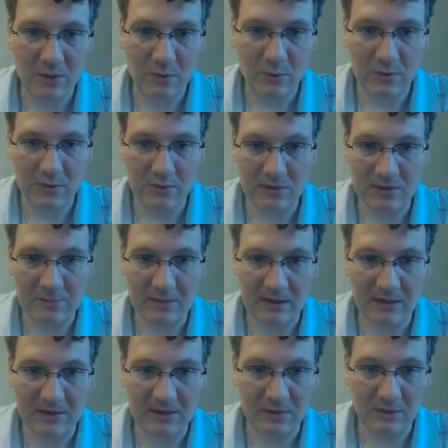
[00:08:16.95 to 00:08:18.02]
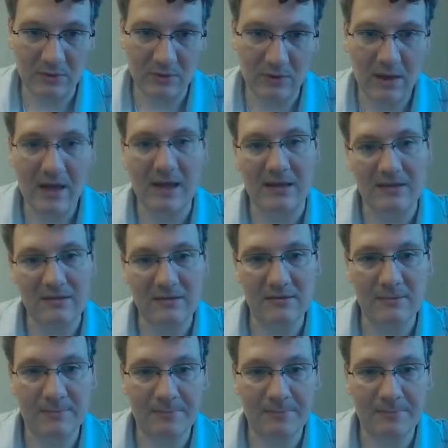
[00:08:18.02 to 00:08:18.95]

with respect to s.